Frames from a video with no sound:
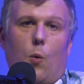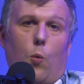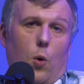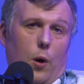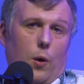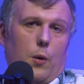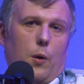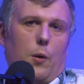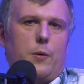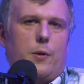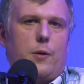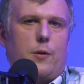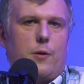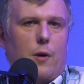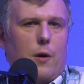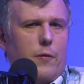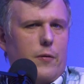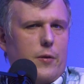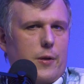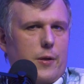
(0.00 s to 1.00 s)
workloads and
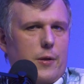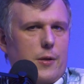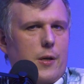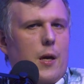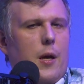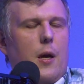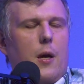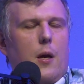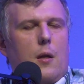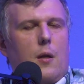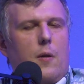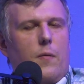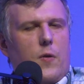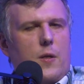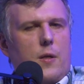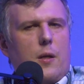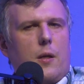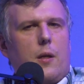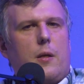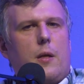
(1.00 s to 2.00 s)
services that
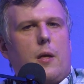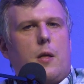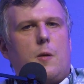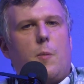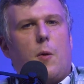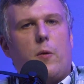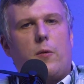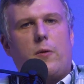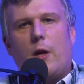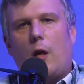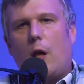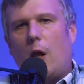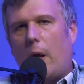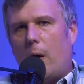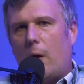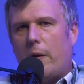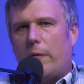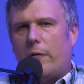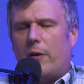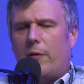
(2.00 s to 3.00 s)
facilitates both
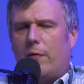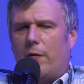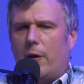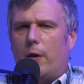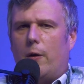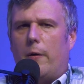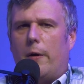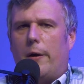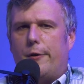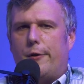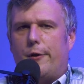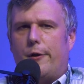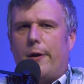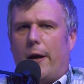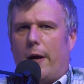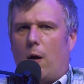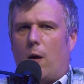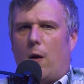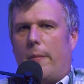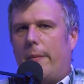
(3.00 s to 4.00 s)
declarative configuration
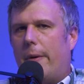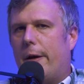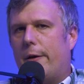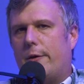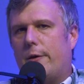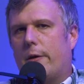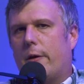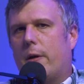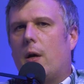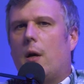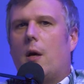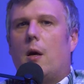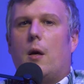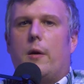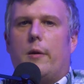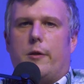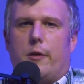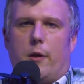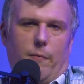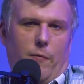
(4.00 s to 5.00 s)
and automation.
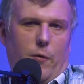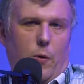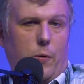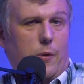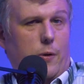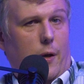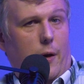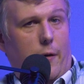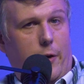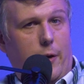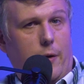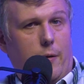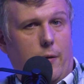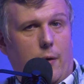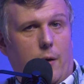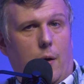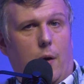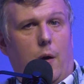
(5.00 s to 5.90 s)
Some folks love it.